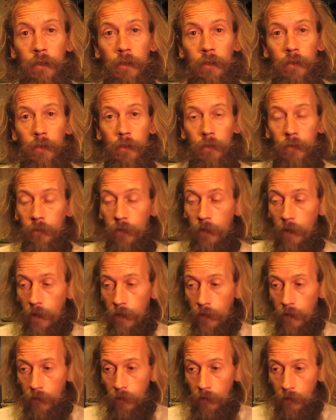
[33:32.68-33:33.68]
To
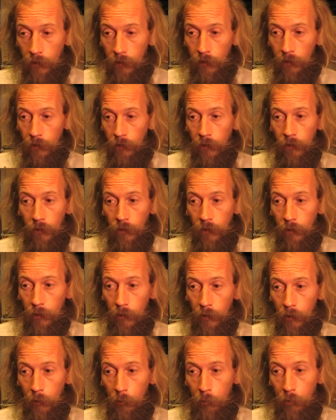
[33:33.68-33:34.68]
say
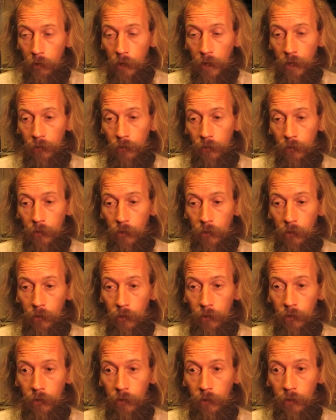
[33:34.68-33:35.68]
a prayer to
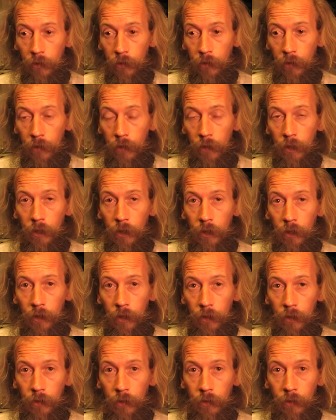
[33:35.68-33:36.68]
God
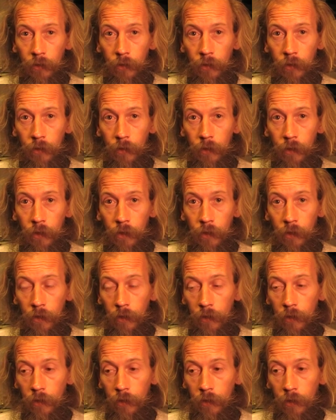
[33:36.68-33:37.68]
and
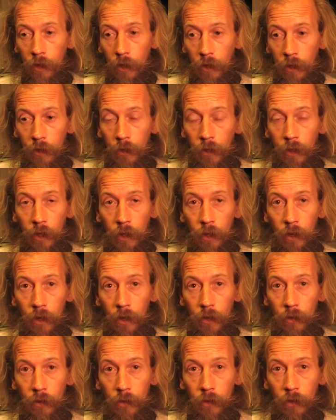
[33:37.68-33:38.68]
kind of think,
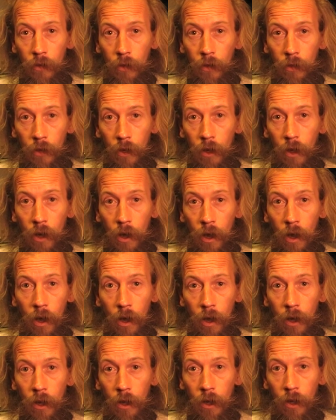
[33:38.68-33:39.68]
God,
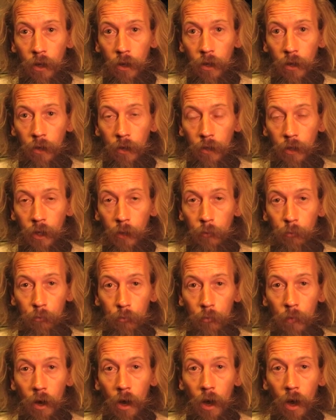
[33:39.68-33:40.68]
okay,
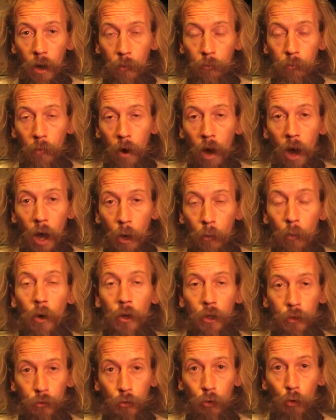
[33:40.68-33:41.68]
I
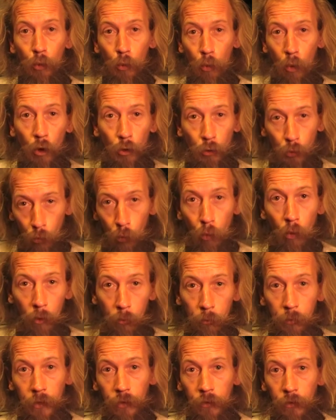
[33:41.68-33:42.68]
want to do what you
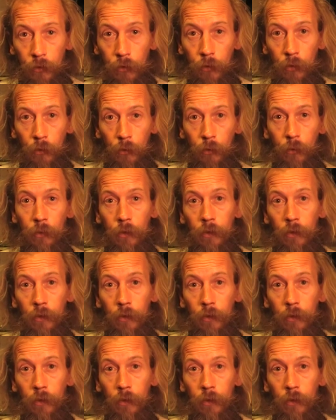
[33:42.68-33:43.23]
want me to do,